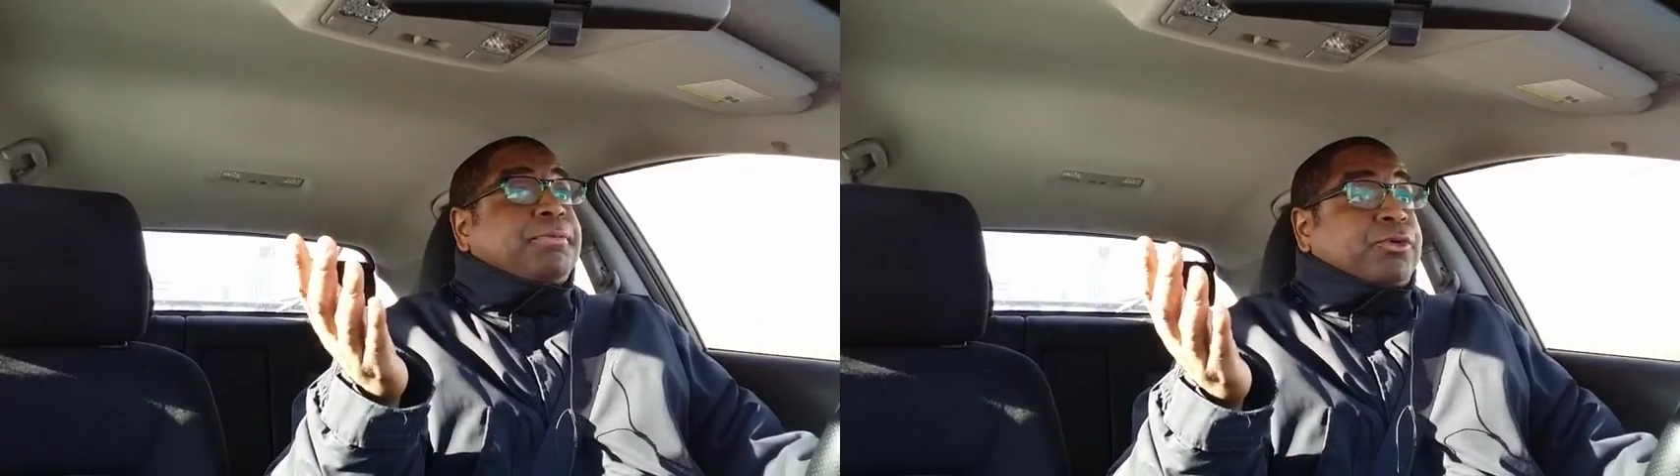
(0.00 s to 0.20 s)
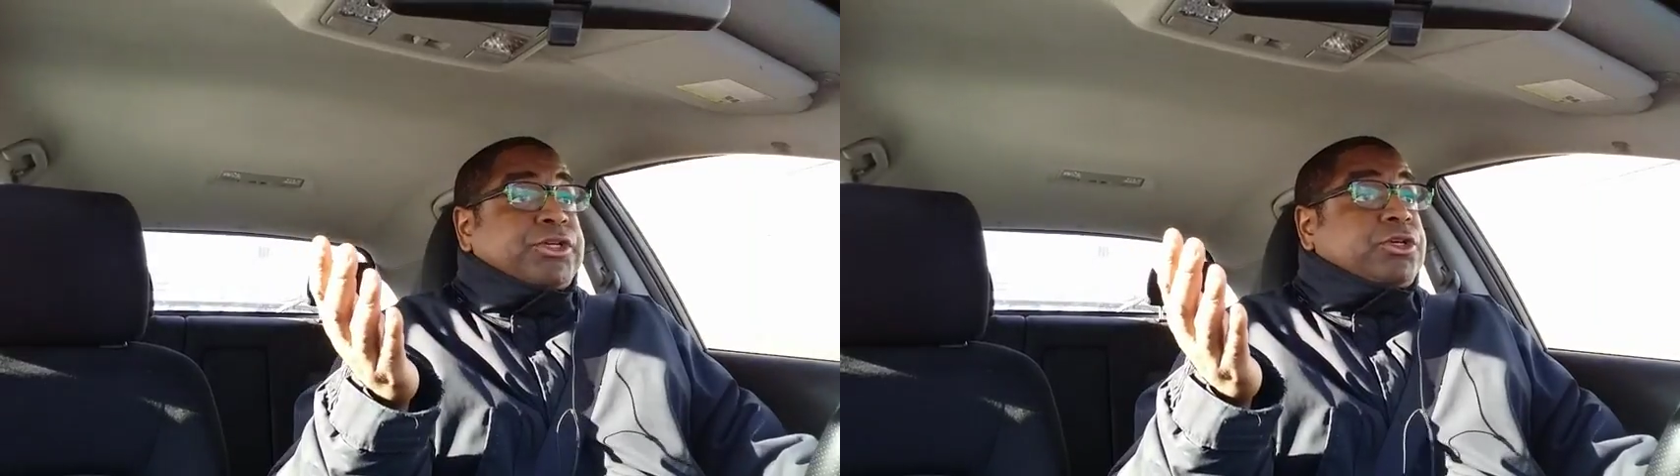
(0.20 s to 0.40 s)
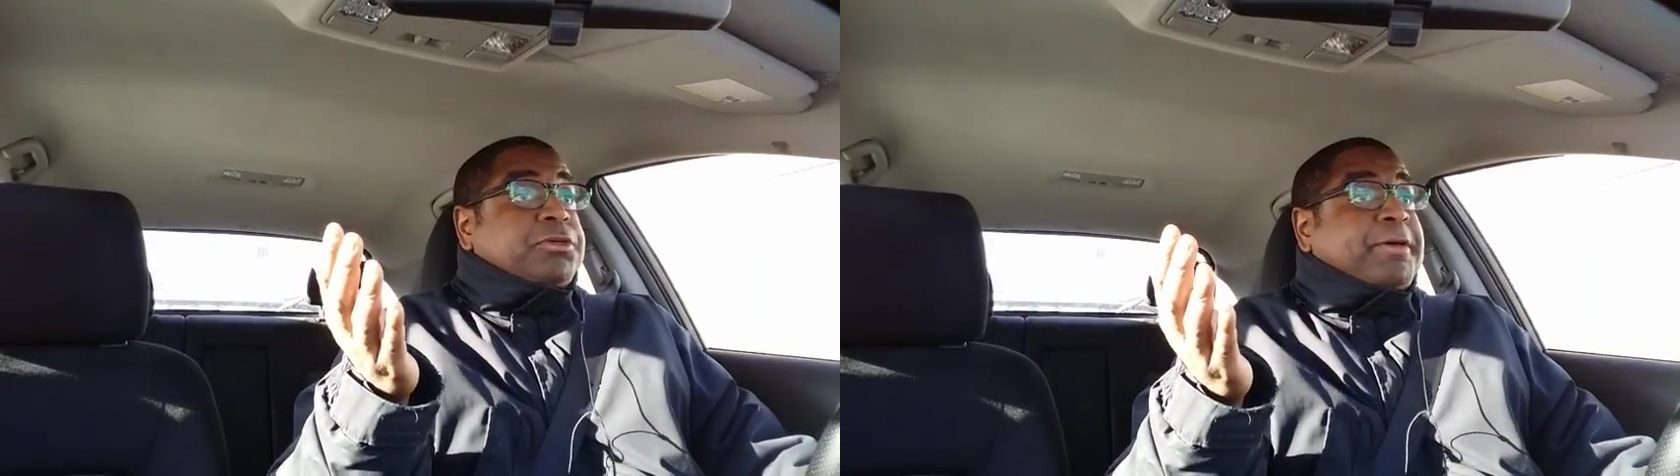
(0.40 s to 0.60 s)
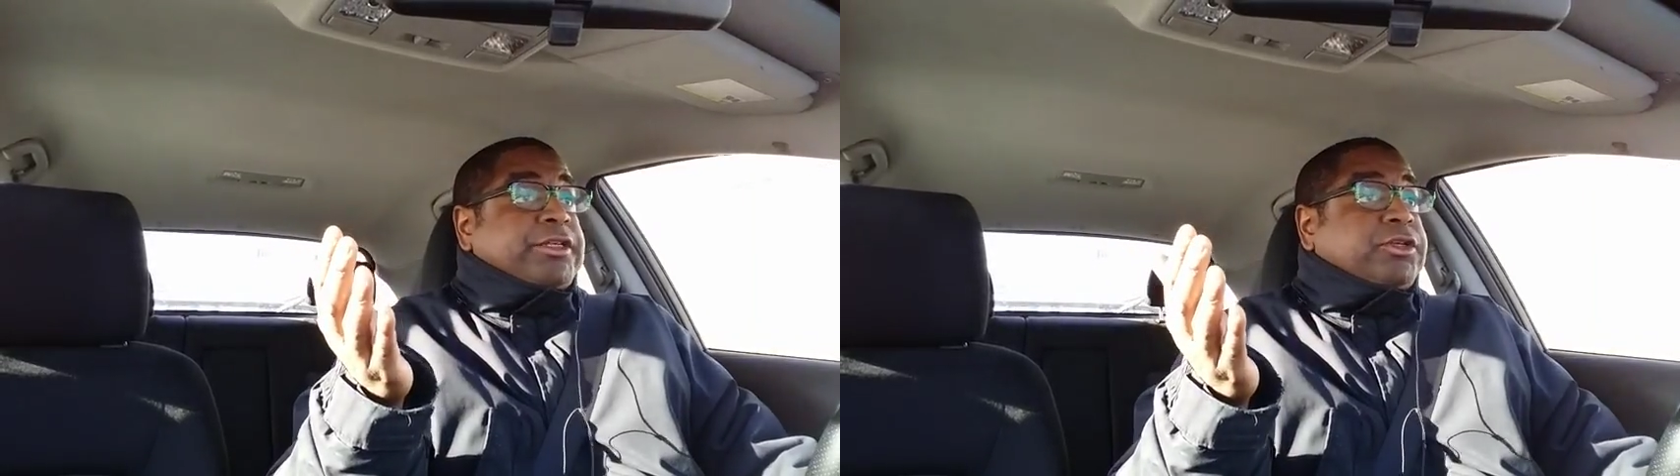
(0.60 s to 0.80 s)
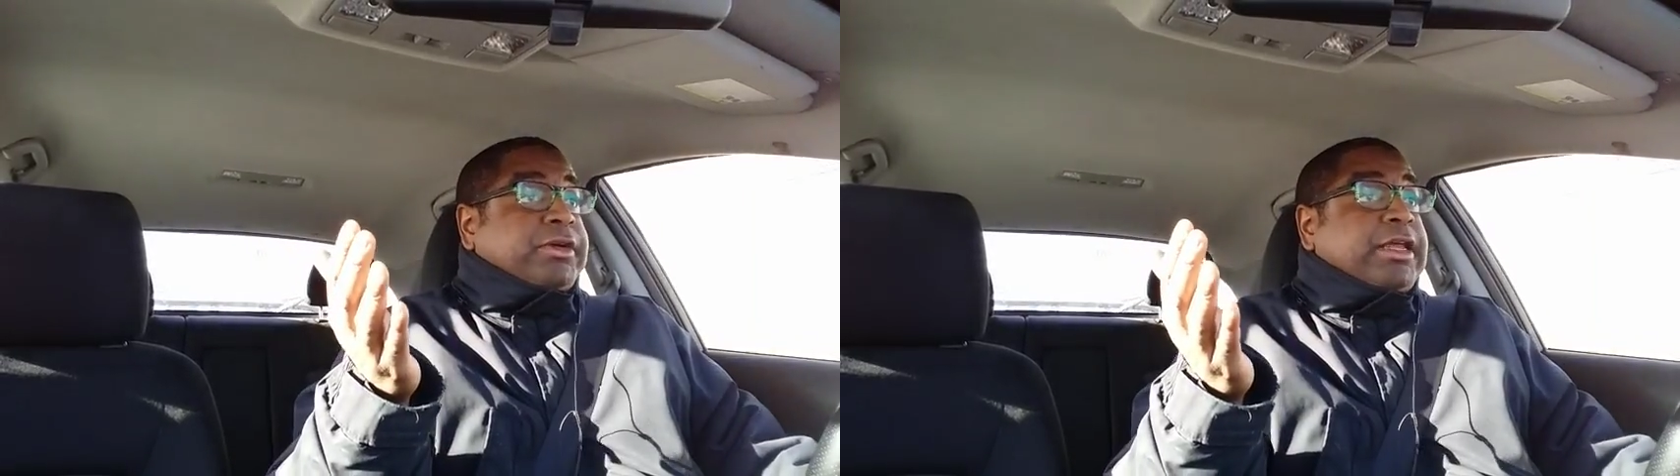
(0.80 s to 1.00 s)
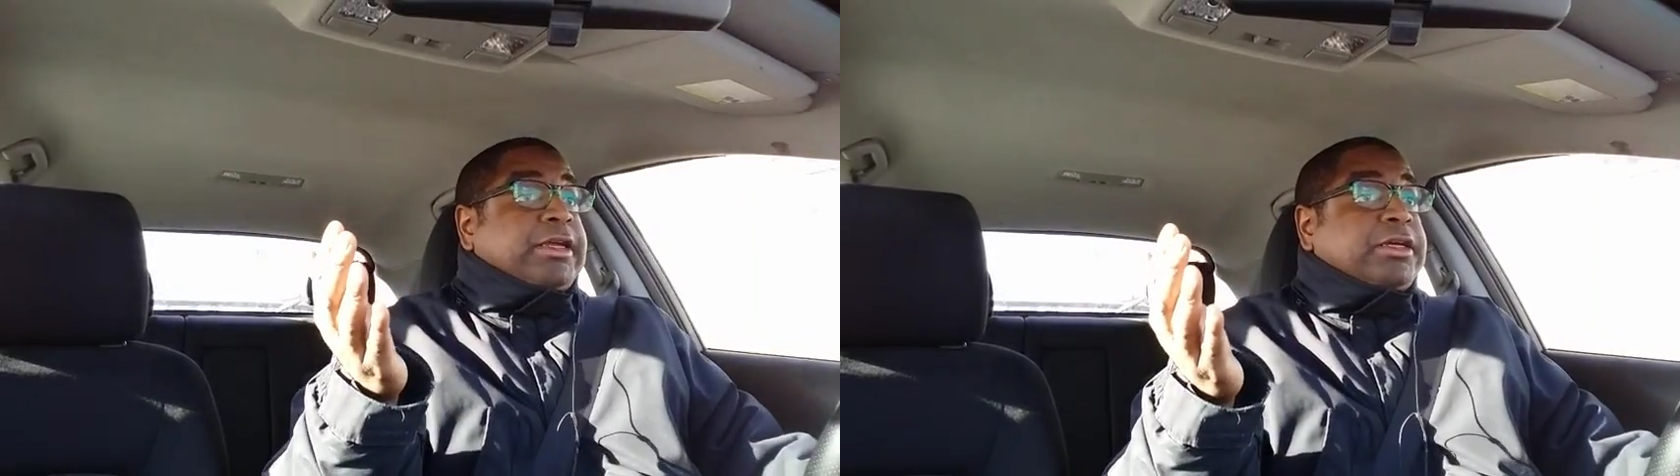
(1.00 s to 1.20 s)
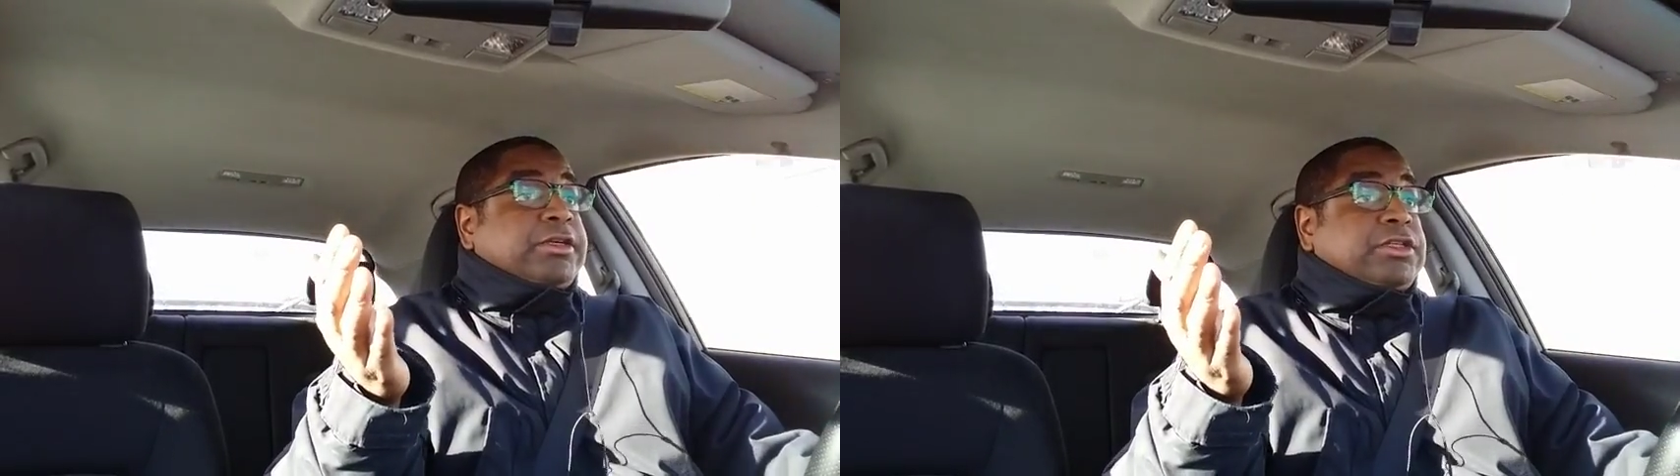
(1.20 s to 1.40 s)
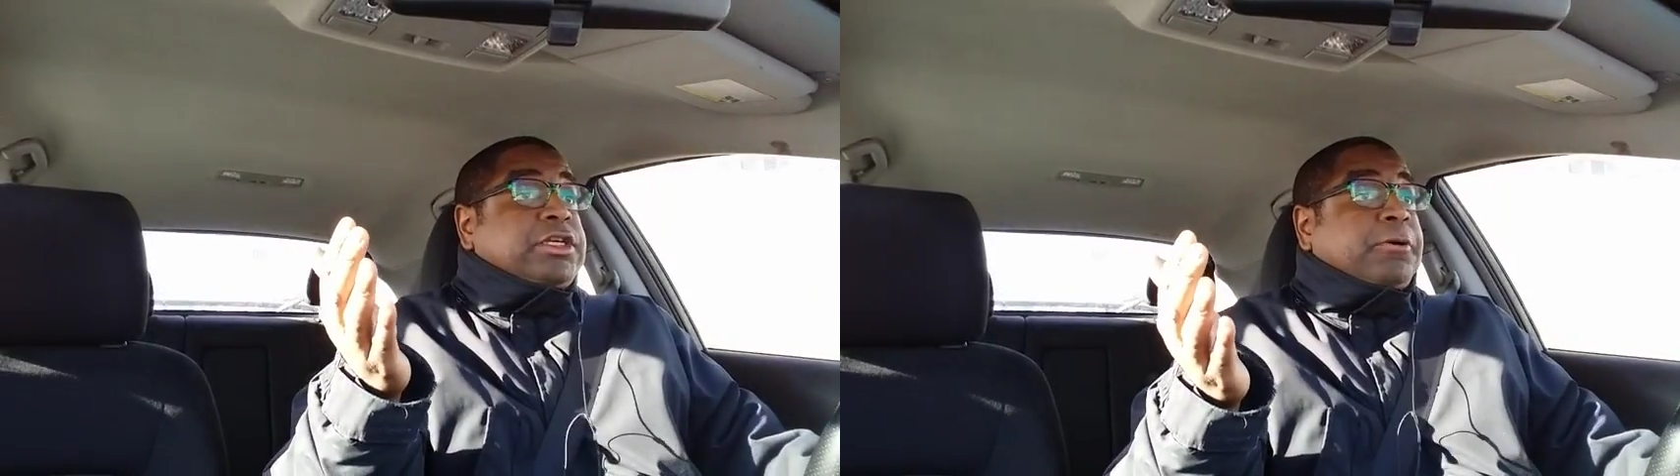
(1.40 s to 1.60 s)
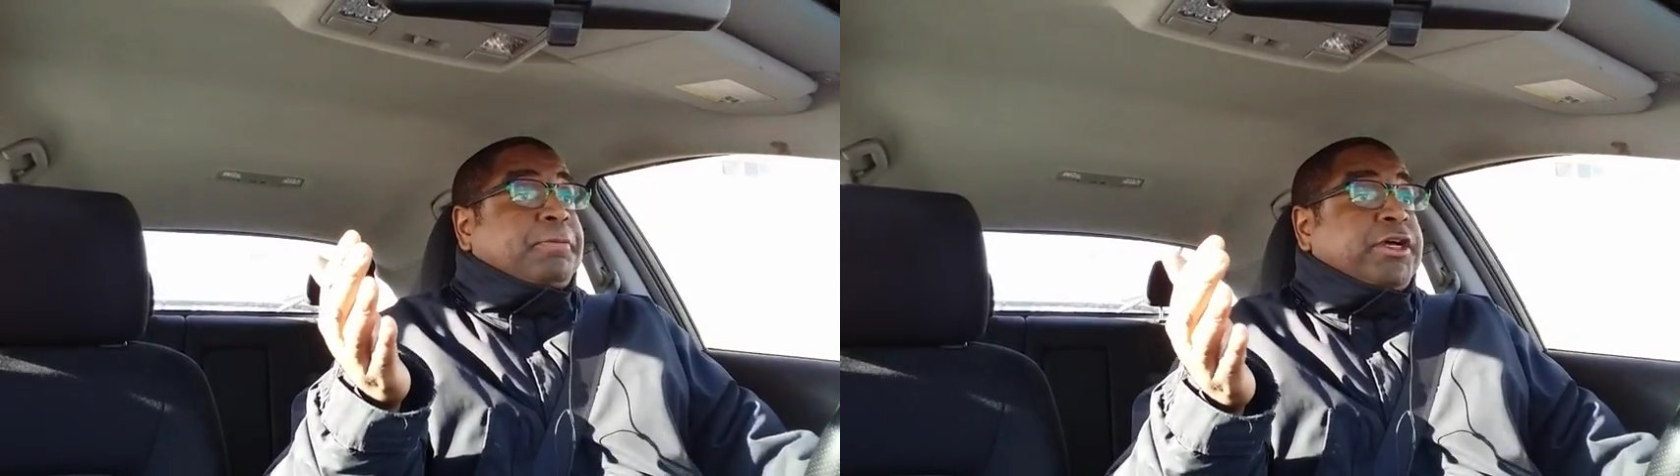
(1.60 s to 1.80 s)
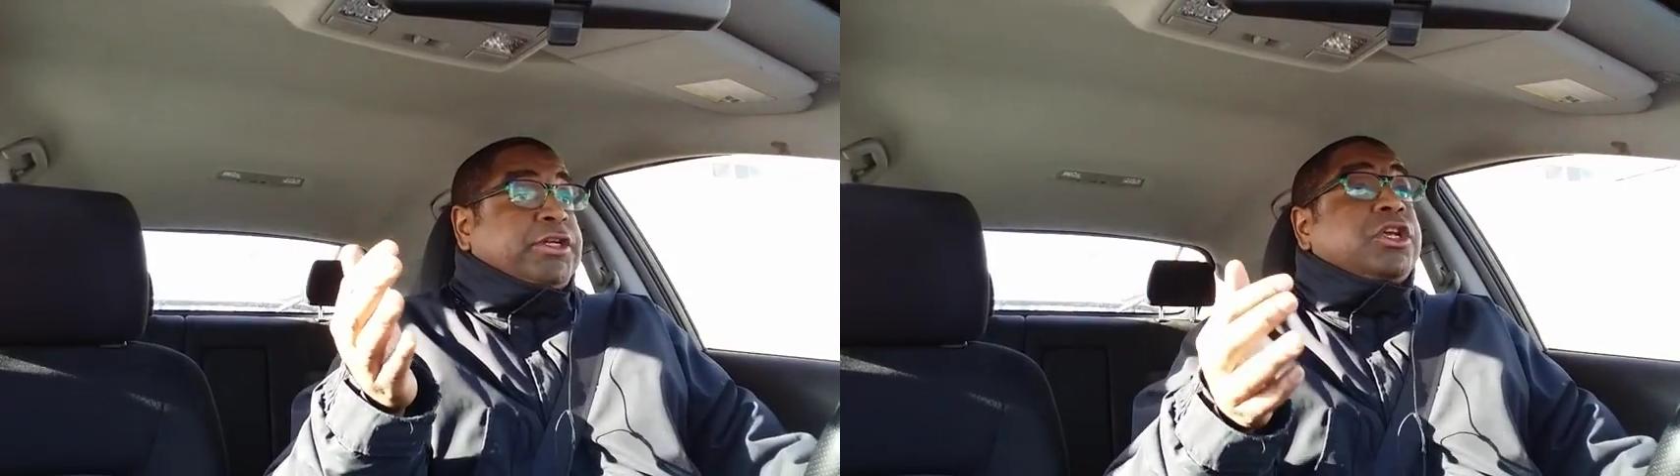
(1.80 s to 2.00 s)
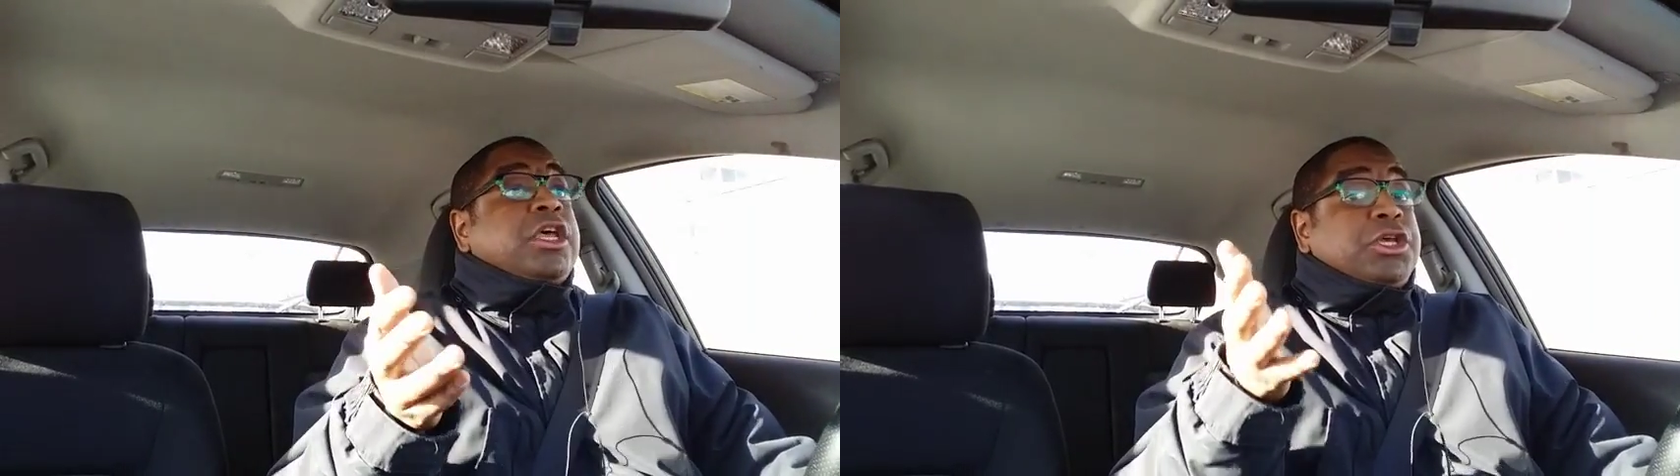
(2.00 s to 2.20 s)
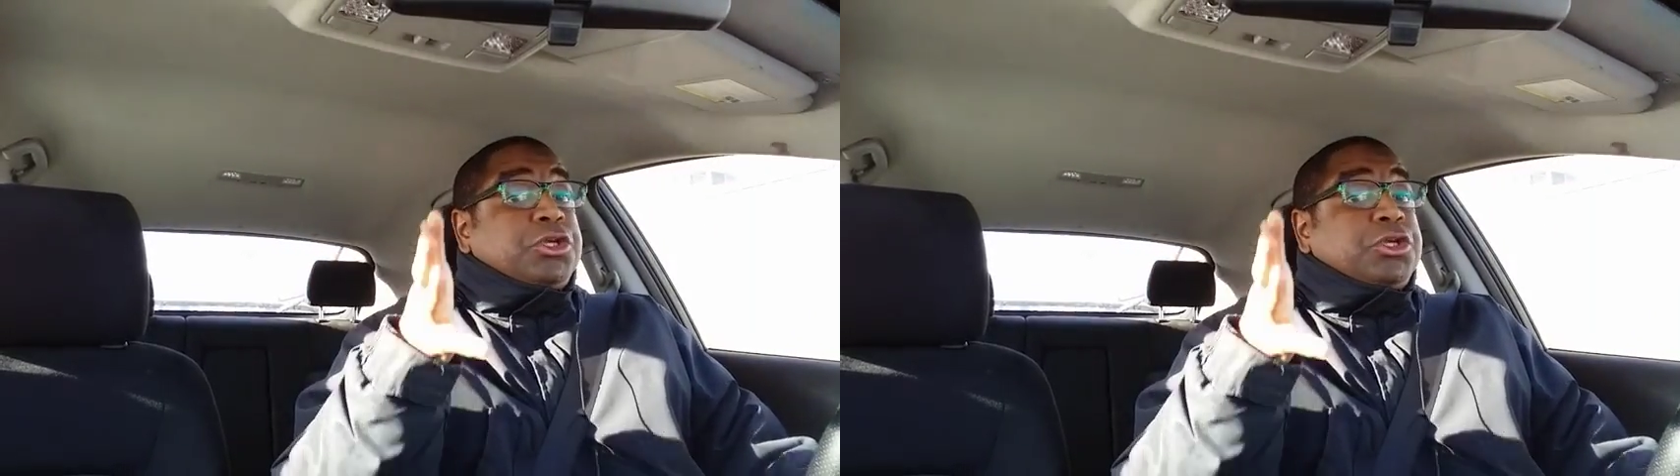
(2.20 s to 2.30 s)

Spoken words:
up Richard Spencer getting sucker punched.